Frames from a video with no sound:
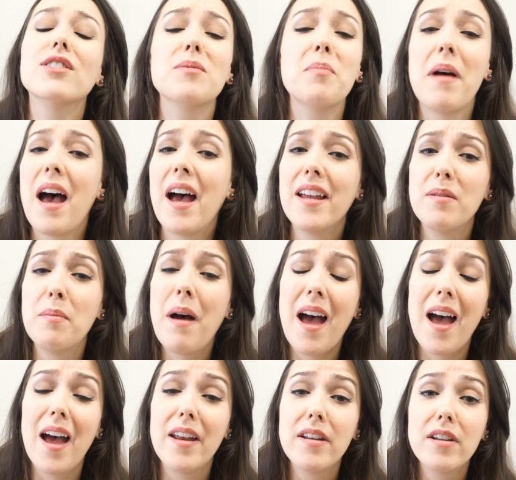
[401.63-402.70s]
just
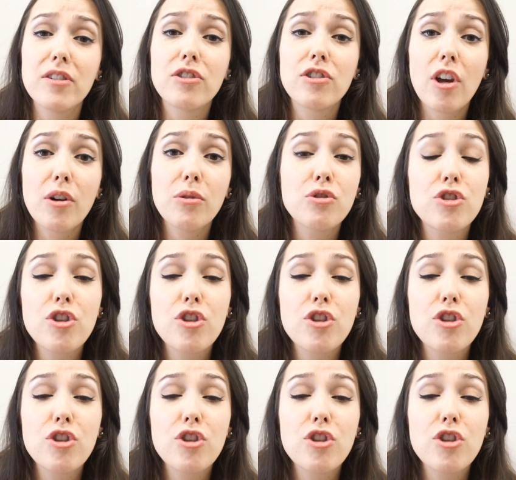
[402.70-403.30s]
bad. So